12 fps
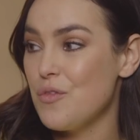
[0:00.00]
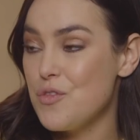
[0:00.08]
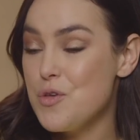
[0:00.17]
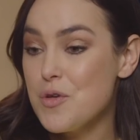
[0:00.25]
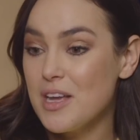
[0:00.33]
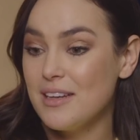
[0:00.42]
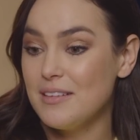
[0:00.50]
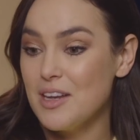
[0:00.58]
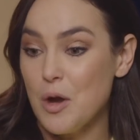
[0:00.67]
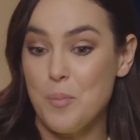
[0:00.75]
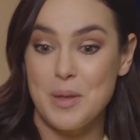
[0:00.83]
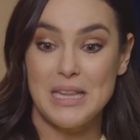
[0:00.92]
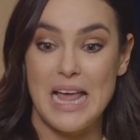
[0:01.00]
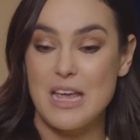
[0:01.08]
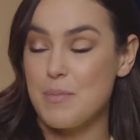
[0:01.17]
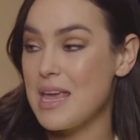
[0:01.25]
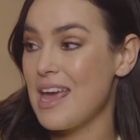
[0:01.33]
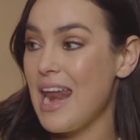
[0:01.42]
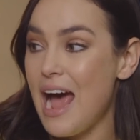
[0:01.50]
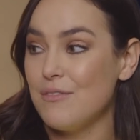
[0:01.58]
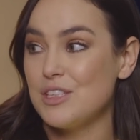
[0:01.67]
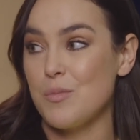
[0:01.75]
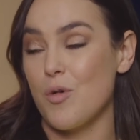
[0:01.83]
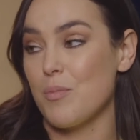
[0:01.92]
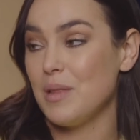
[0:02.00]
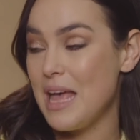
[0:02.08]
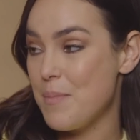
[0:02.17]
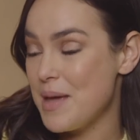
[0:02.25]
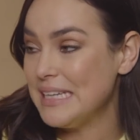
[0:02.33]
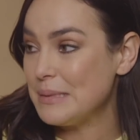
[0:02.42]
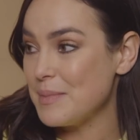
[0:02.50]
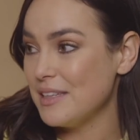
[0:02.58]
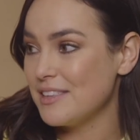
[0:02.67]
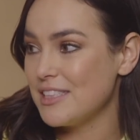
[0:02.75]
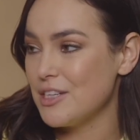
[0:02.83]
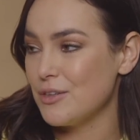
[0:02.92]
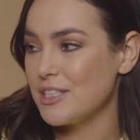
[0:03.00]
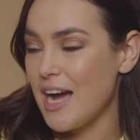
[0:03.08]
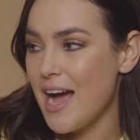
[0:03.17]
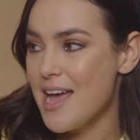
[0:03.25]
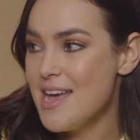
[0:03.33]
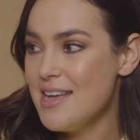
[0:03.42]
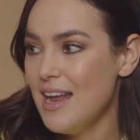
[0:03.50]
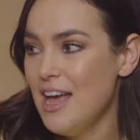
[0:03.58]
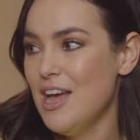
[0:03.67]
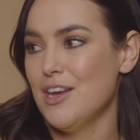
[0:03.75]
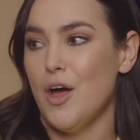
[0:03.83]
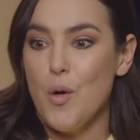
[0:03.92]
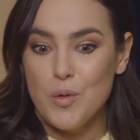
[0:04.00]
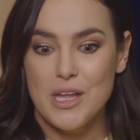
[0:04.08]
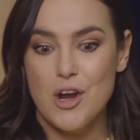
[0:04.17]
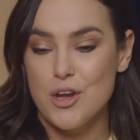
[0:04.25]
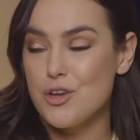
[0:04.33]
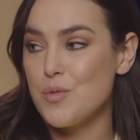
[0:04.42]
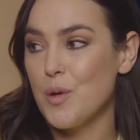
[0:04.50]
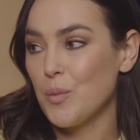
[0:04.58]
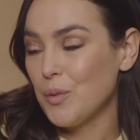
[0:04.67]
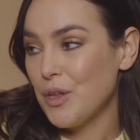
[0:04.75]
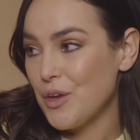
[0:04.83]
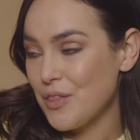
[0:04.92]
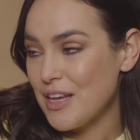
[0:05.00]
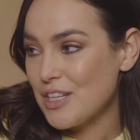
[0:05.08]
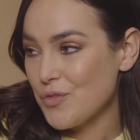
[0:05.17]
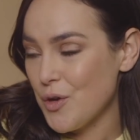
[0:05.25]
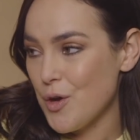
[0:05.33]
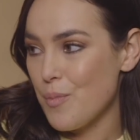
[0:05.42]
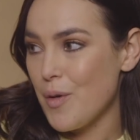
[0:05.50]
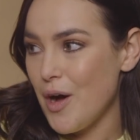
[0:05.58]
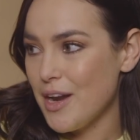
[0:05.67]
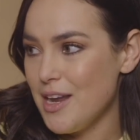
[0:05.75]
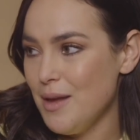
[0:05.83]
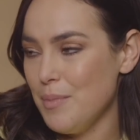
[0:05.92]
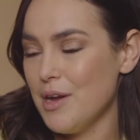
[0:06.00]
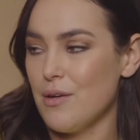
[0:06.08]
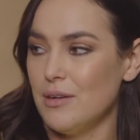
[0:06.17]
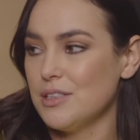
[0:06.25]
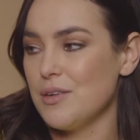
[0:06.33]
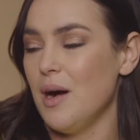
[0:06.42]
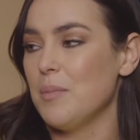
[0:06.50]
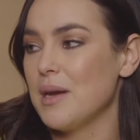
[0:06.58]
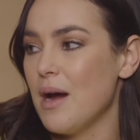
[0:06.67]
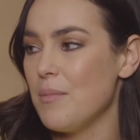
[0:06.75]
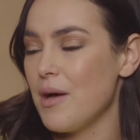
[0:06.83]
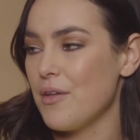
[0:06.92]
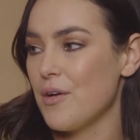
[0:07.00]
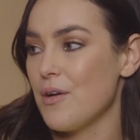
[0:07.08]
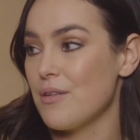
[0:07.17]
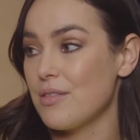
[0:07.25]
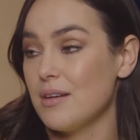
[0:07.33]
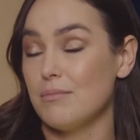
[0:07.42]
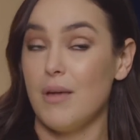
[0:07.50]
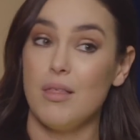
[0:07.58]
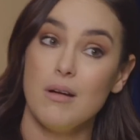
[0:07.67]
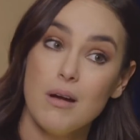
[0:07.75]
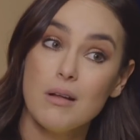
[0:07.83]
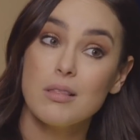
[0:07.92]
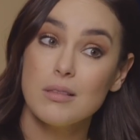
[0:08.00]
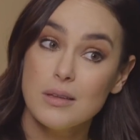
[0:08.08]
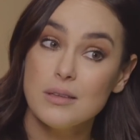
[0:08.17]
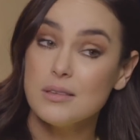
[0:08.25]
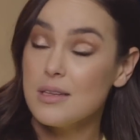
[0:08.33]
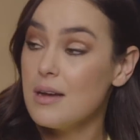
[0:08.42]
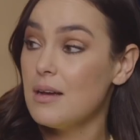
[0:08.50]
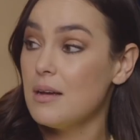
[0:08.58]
if you can, you know, be like me and have some more plant-based meals in your diet, not only are you doing really good things for your body, but you're also helping out Mother Earth, and Mother Earth is a bit